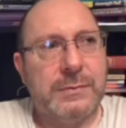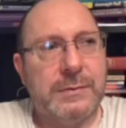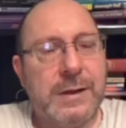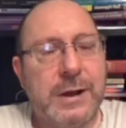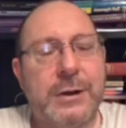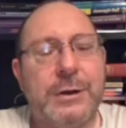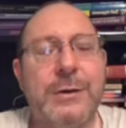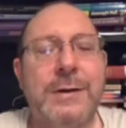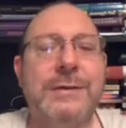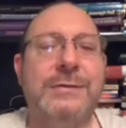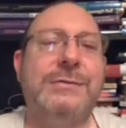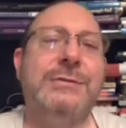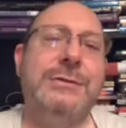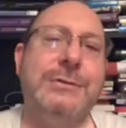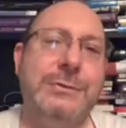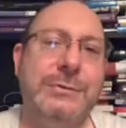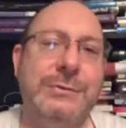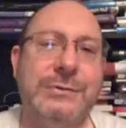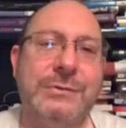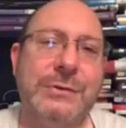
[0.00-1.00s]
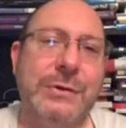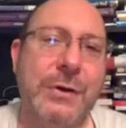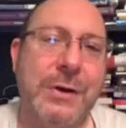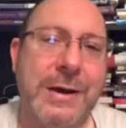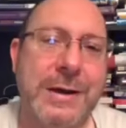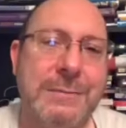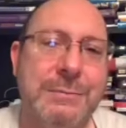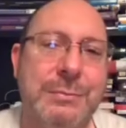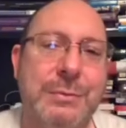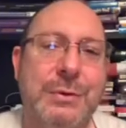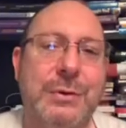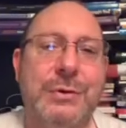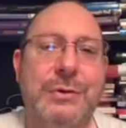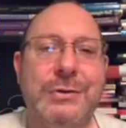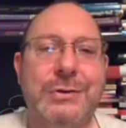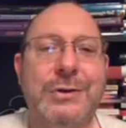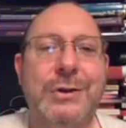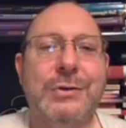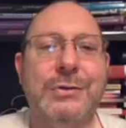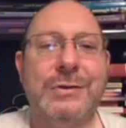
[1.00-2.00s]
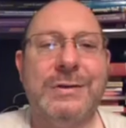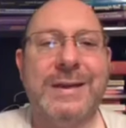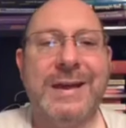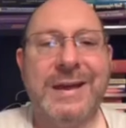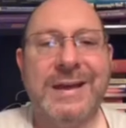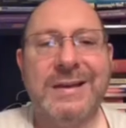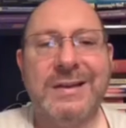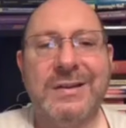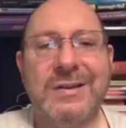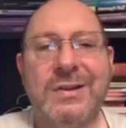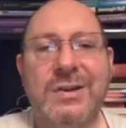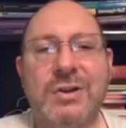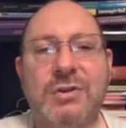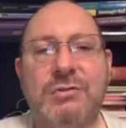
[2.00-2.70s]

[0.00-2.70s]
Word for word: I know how to use Skype, but, you know, getting a, a